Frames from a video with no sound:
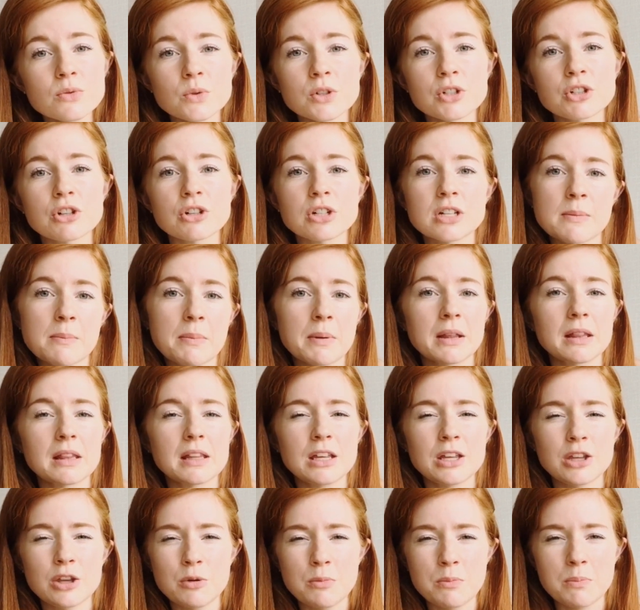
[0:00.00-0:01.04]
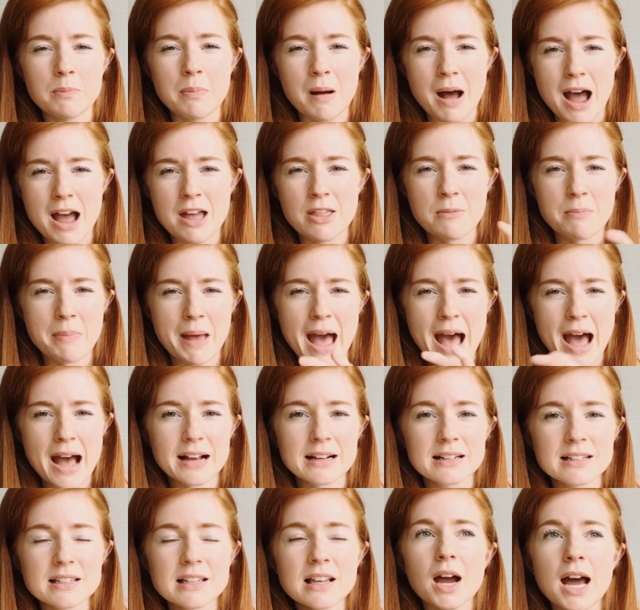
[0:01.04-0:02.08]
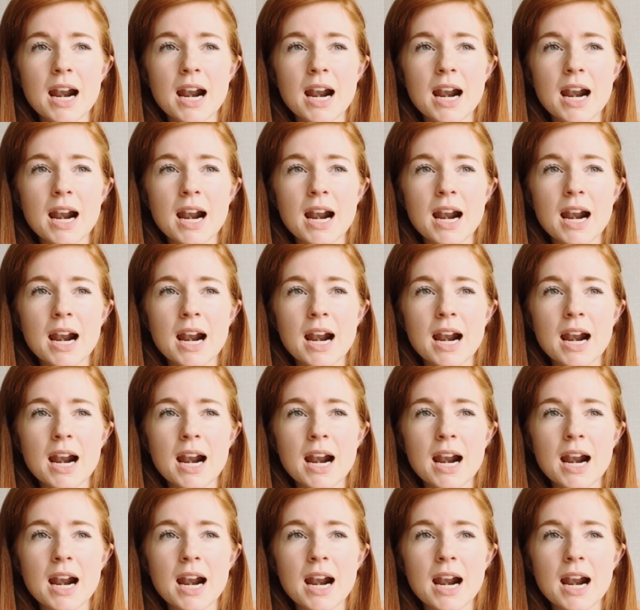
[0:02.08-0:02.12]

which are typically you buy the packs.